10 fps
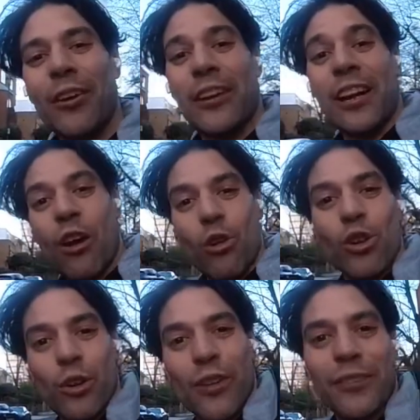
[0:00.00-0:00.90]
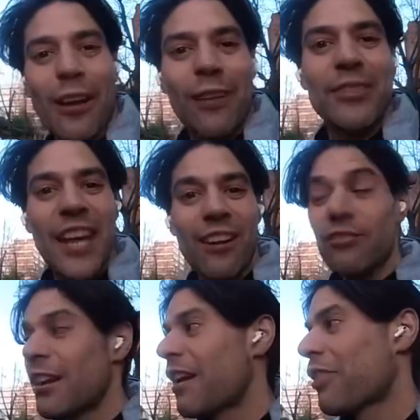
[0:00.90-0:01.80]
going on a little cruise around
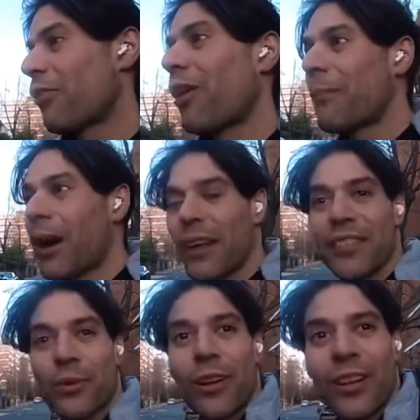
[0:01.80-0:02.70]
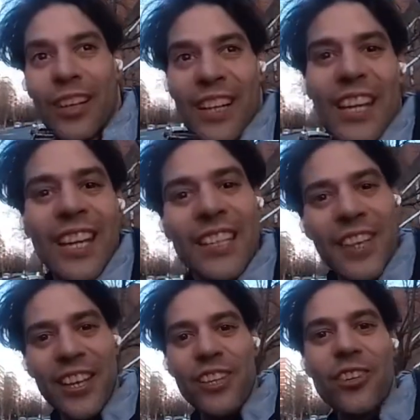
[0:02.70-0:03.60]
town and I thought I might as well
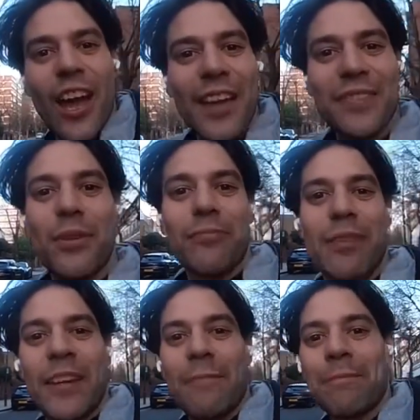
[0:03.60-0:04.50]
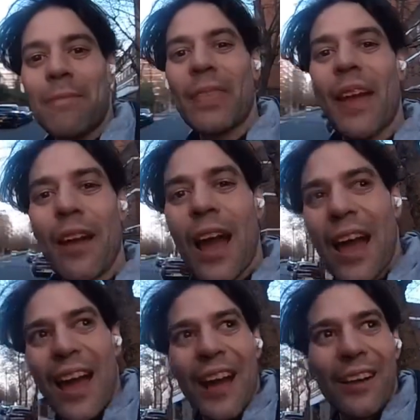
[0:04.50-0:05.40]
take you guys with me.
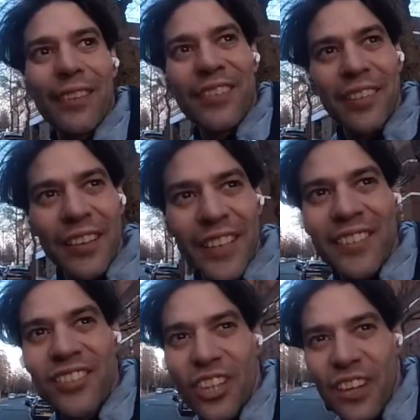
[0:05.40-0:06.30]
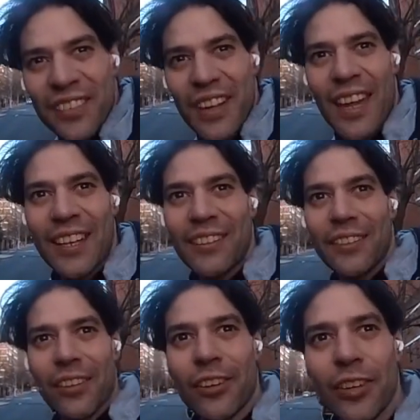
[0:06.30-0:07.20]
Sun is just setting,
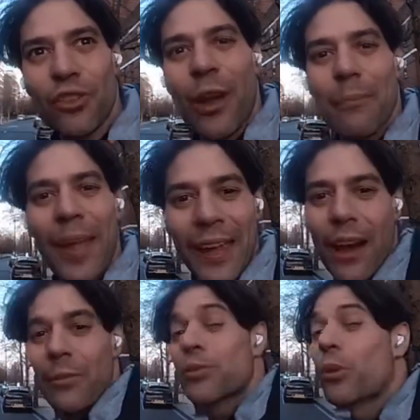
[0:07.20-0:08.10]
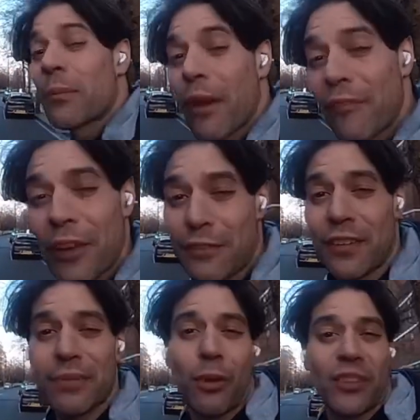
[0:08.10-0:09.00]
so I'm going to try and make it up to one of my
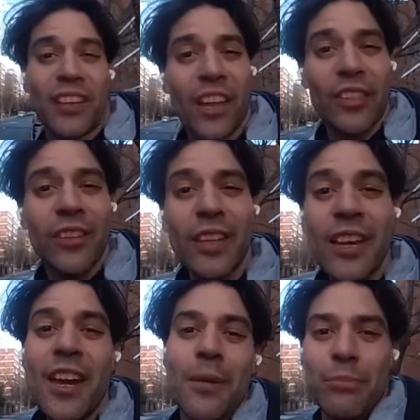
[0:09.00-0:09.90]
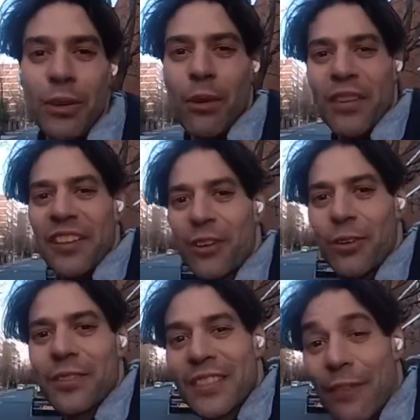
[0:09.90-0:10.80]
favourite spots in London, Primrose
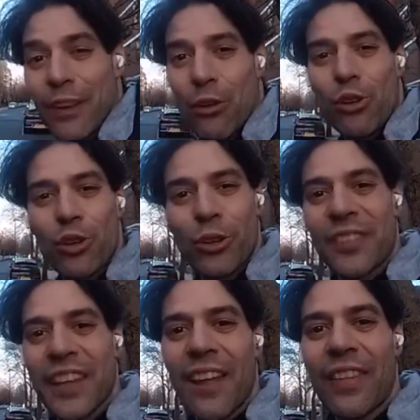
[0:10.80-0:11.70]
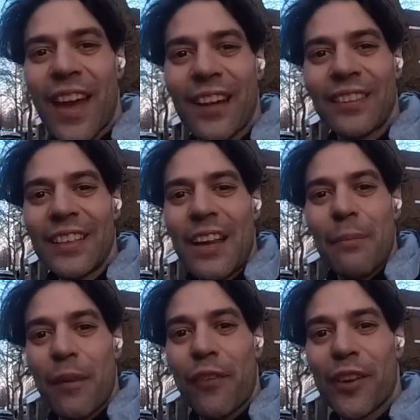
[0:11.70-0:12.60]
Hill, to have a little cruise down that.
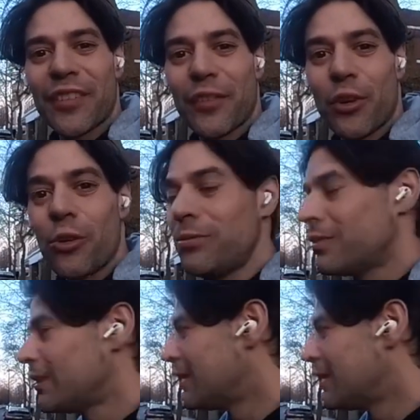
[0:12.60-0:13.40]
But first of all,